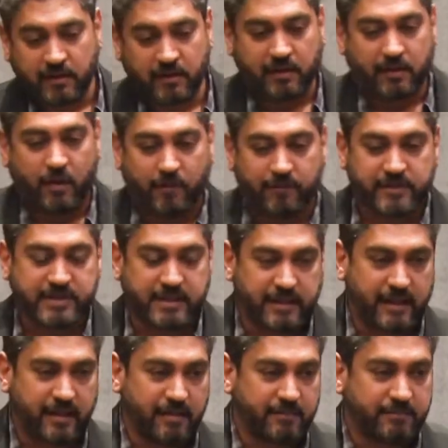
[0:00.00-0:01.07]
uh, obviously
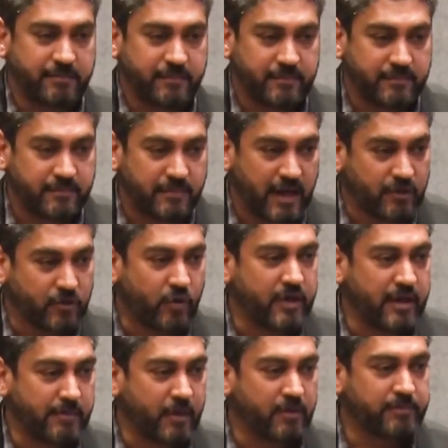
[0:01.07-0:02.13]
they are
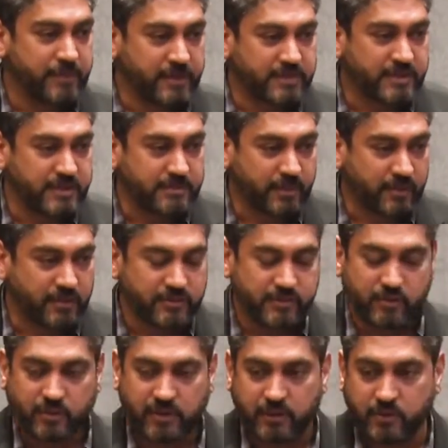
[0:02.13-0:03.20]
talking about business because
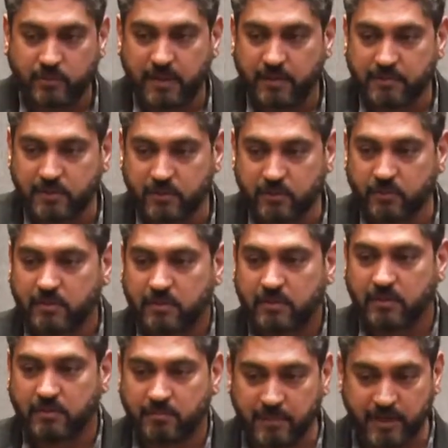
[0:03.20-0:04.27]
you need to be able to
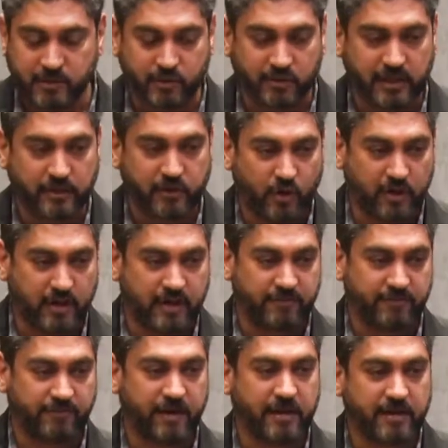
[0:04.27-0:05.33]
make sure that you got enough
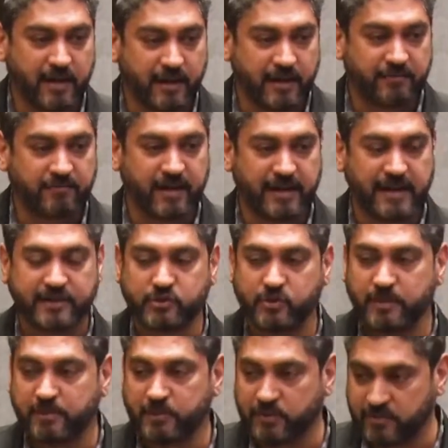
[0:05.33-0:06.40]
funding and finance to
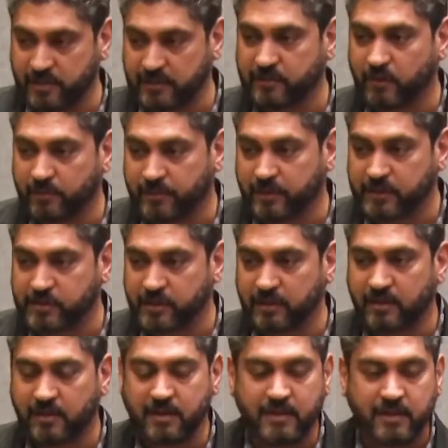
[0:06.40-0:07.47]
be able to run the
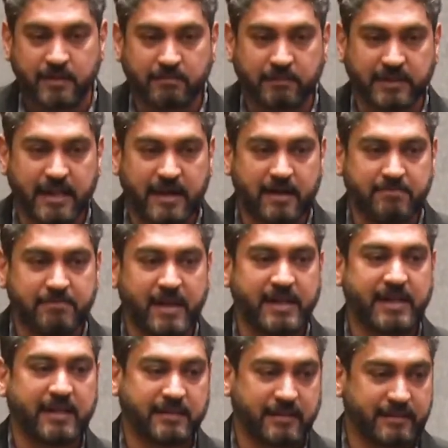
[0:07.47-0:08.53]
operation. But there are
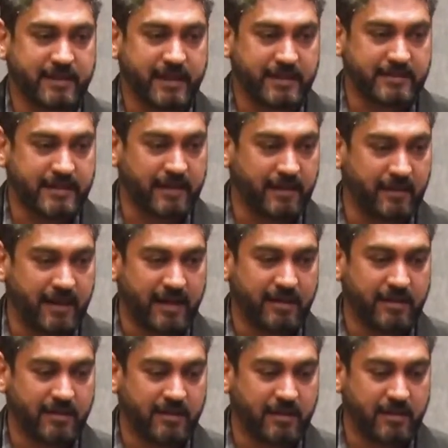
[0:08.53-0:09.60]
many other things and,
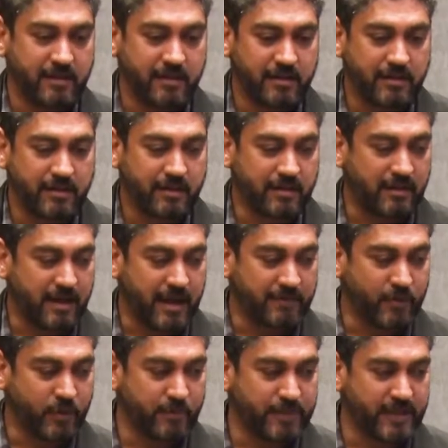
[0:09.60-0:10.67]
and I'm
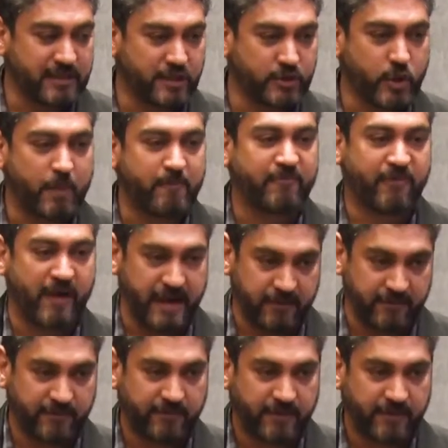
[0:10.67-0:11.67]
going to pick the top five